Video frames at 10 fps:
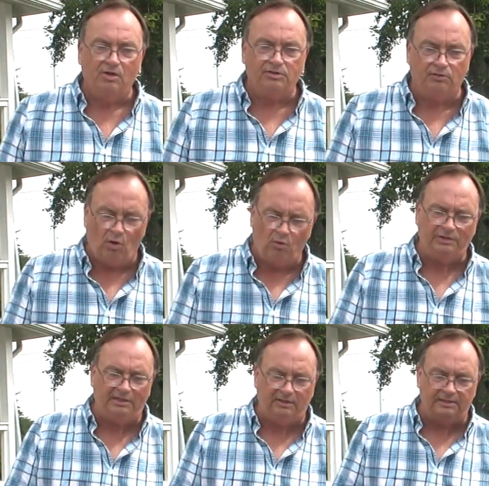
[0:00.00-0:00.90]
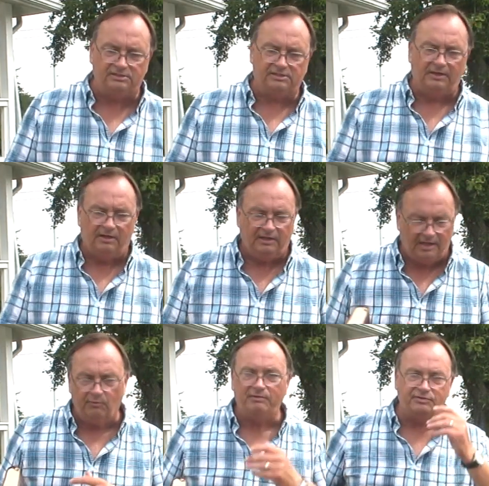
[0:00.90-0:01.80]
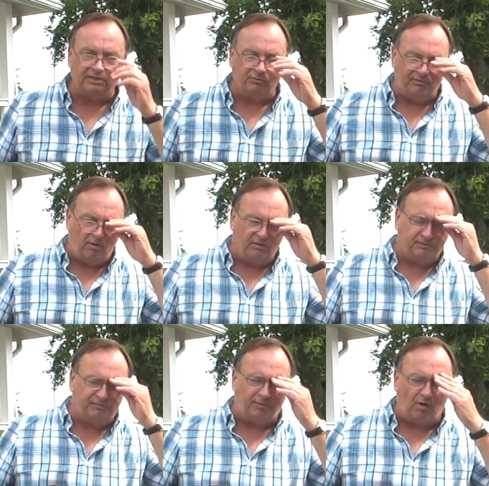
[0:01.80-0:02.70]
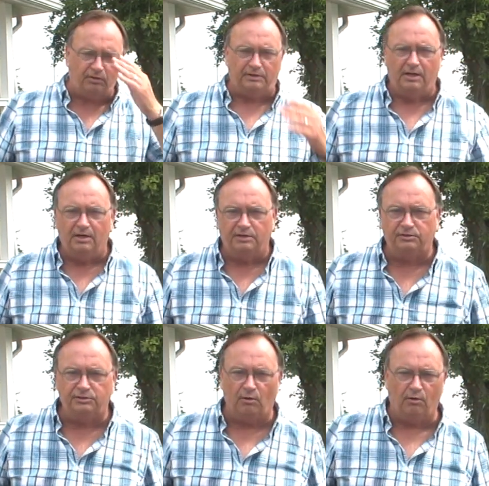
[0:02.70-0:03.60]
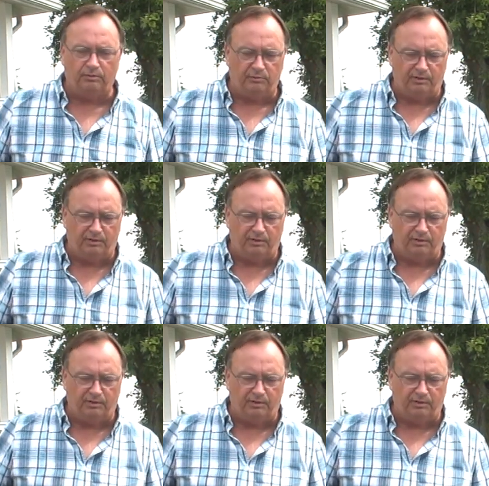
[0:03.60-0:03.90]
So the whole deal is, yeah, we've sinned, we've all fallen short.